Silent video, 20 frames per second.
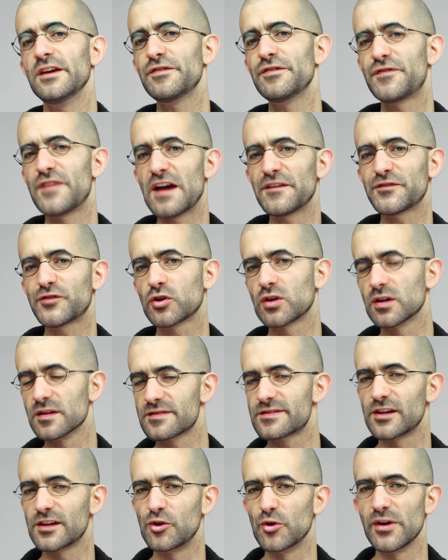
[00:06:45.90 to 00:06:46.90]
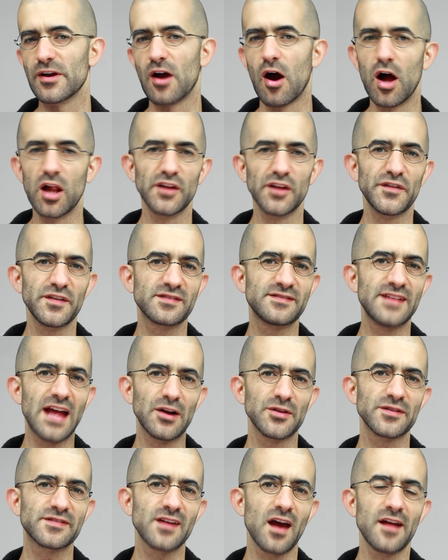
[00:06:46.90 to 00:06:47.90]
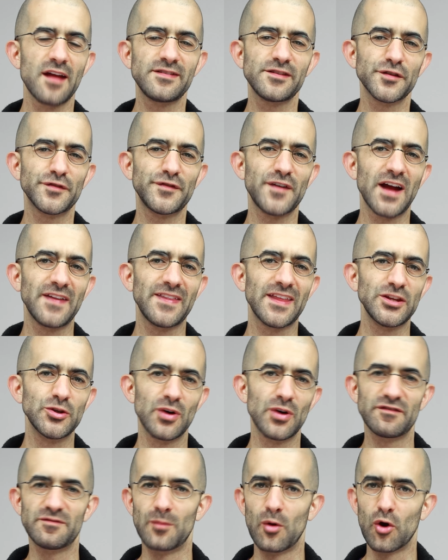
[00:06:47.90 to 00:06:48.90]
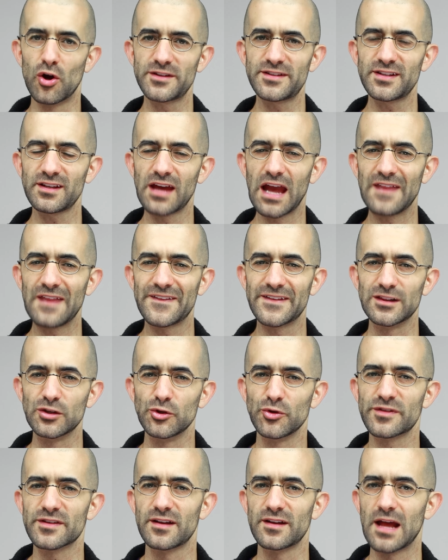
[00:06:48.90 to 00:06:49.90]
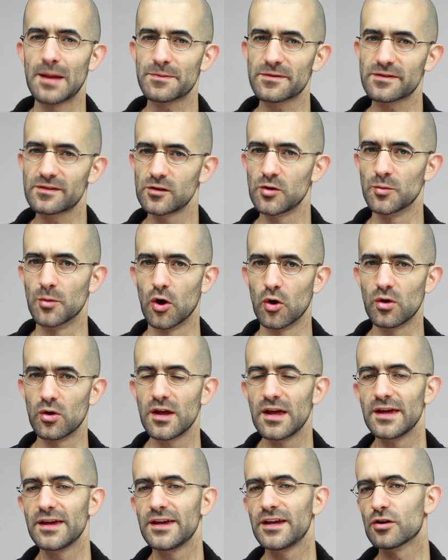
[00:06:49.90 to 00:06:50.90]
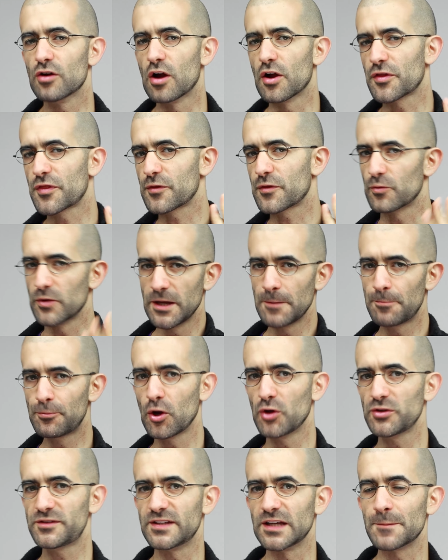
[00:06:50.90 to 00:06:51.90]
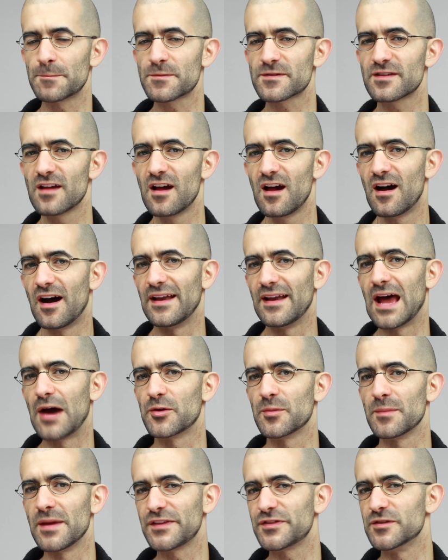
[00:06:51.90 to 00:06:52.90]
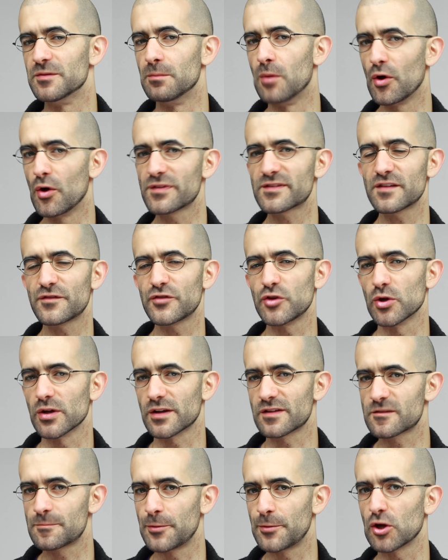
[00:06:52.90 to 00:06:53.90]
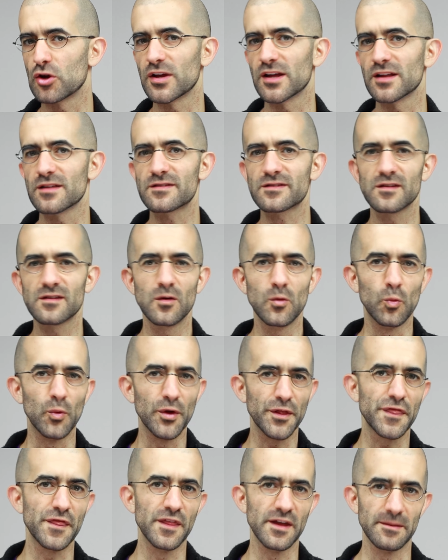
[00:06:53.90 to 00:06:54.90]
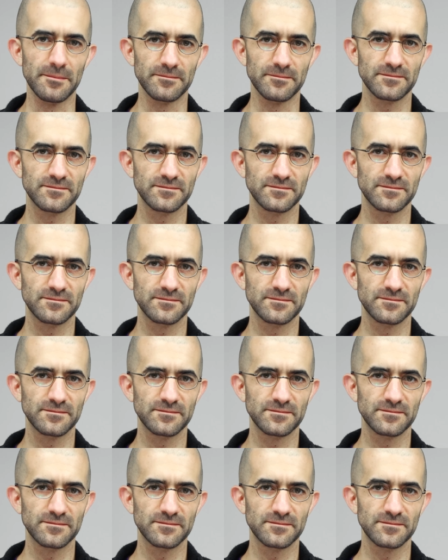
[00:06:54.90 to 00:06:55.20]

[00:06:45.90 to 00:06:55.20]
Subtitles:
If after considering all of these downsides you find that you have more to gain than lose on AppSumo, here are 3 pro tips on how to make the most of your experience with them.